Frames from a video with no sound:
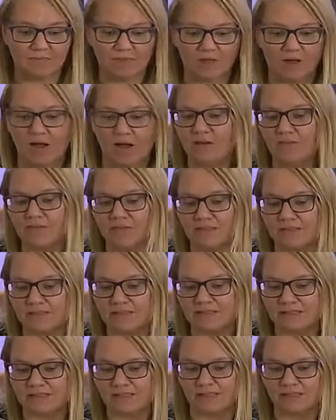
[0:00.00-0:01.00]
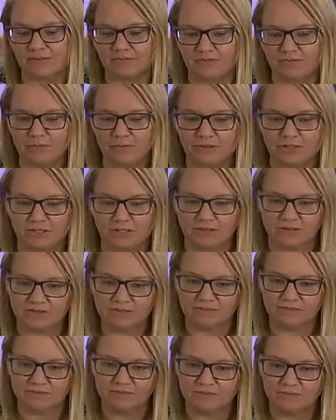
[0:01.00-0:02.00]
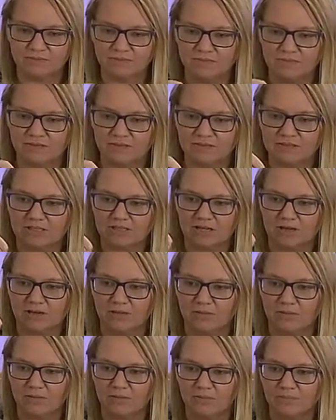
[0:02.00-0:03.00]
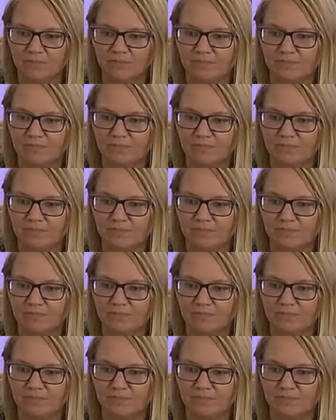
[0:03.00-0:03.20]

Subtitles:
off in the distant future. So,